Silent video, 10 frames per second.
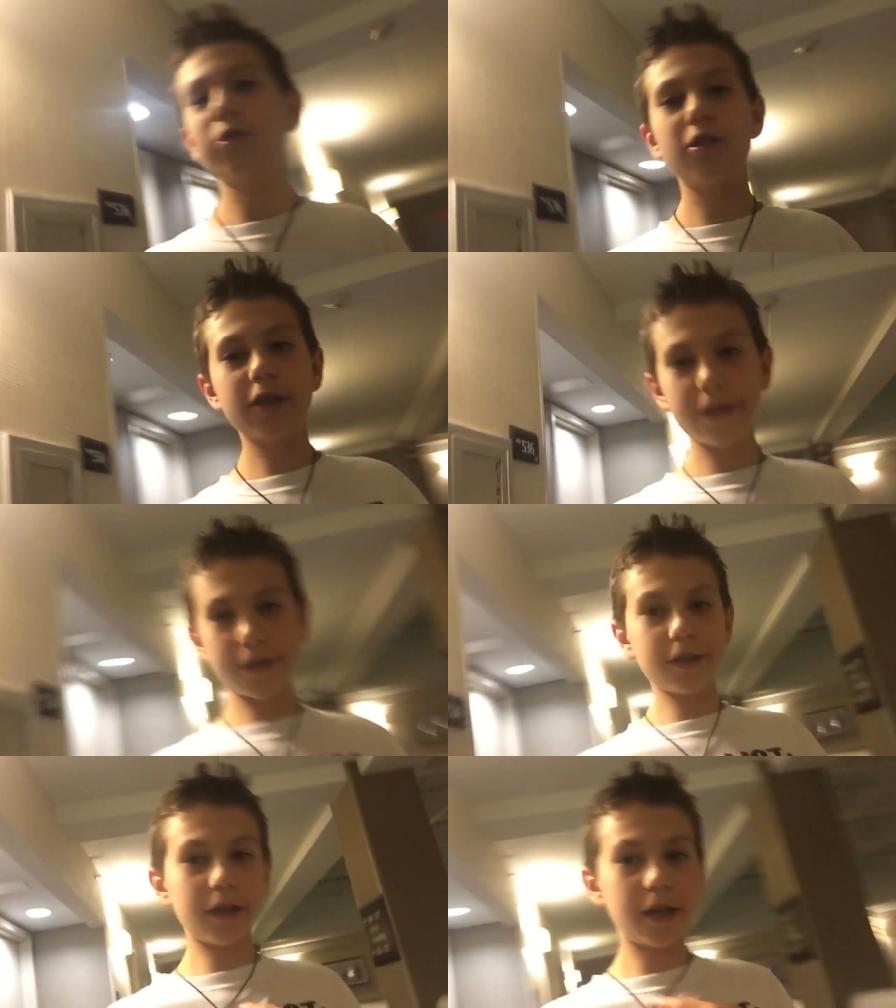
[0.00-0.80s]
wanted to
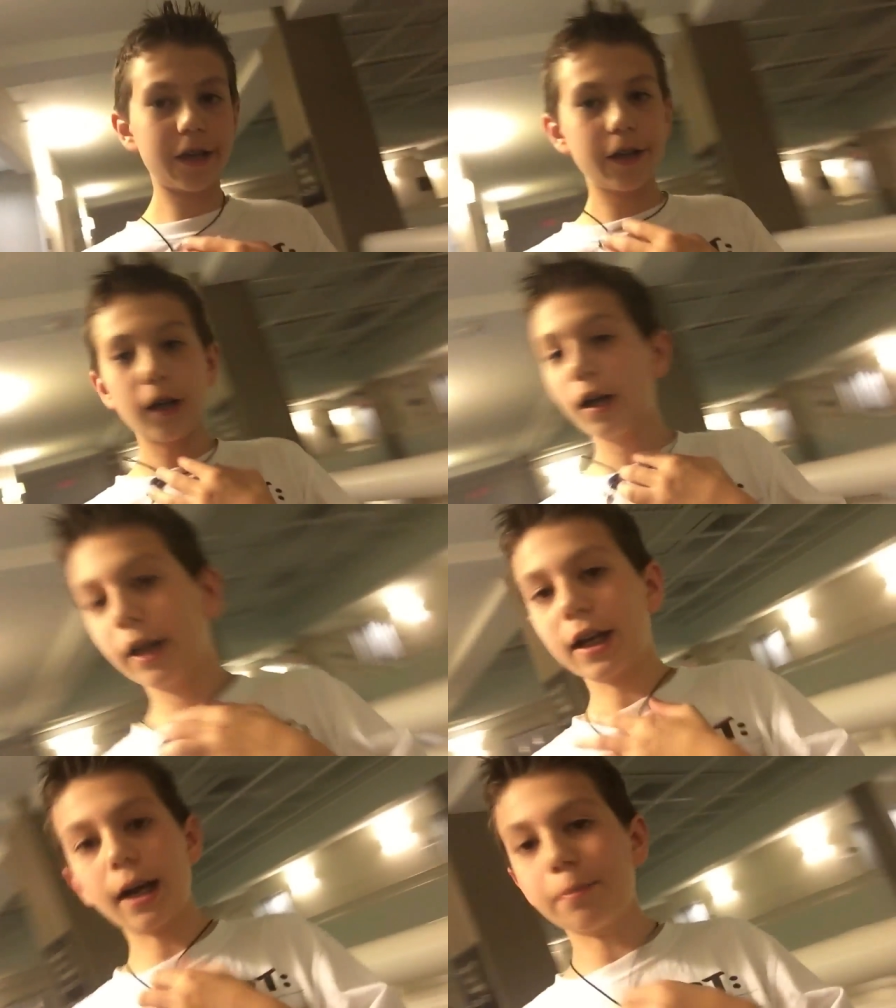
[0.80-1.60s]
say,
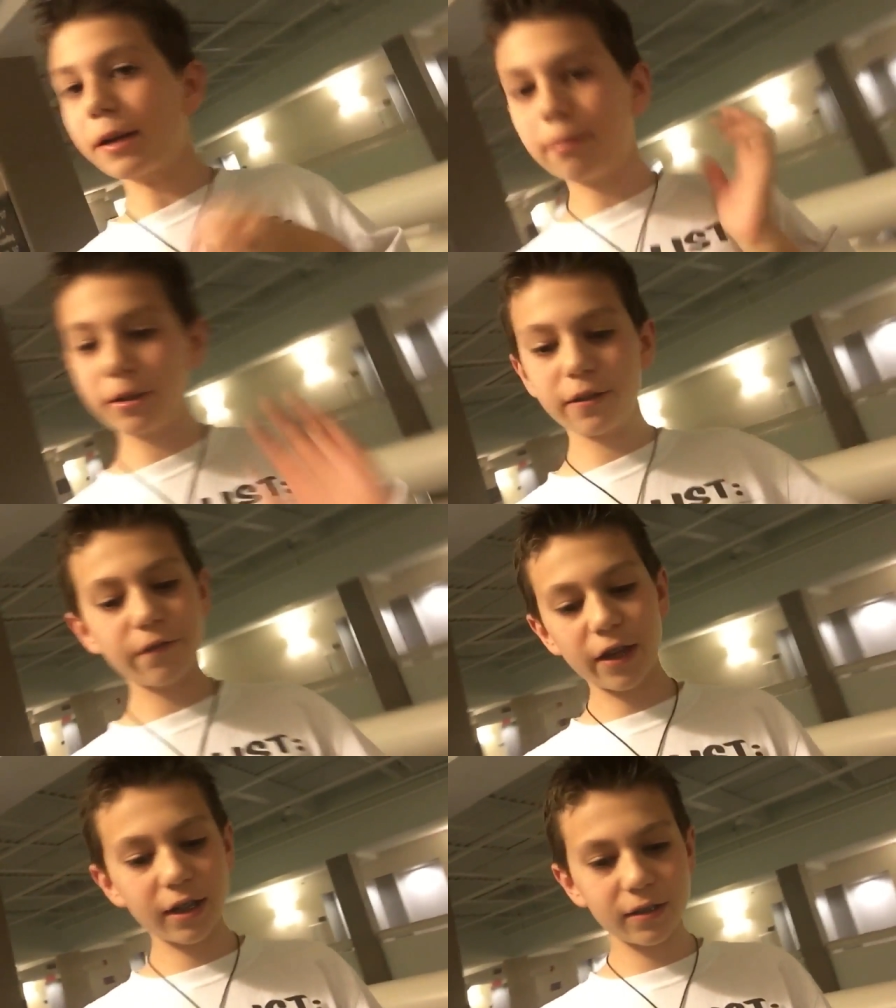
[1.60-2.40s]
like, upcoming
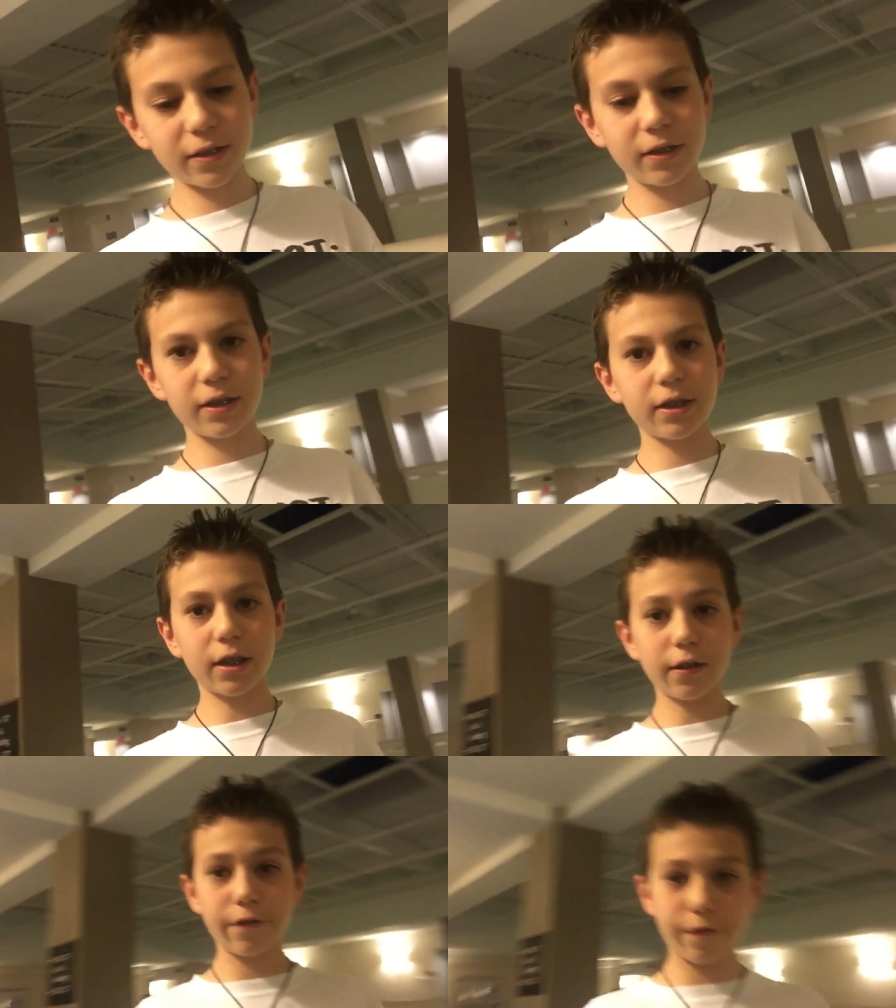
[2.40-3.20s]
events and
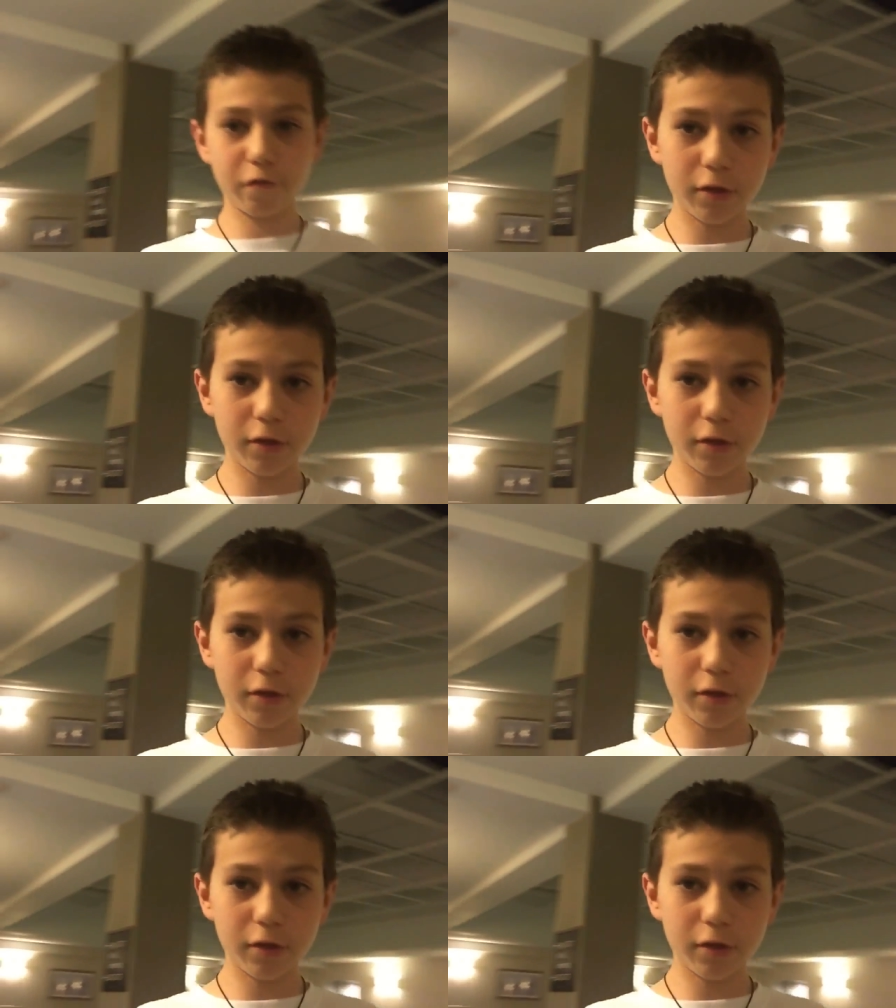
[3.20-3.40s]
stuff.